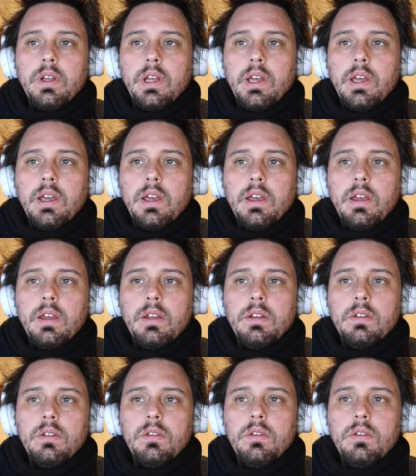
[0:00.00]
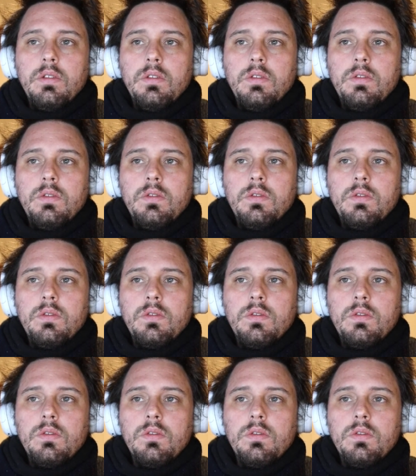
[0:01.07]
And
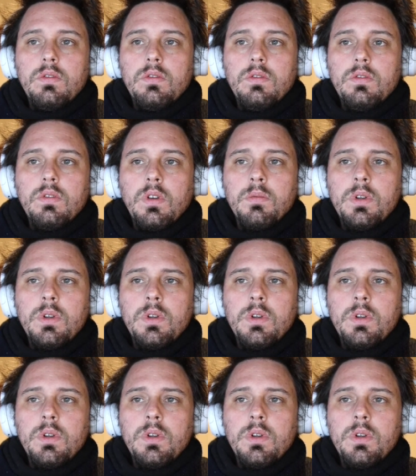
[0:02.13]
I'm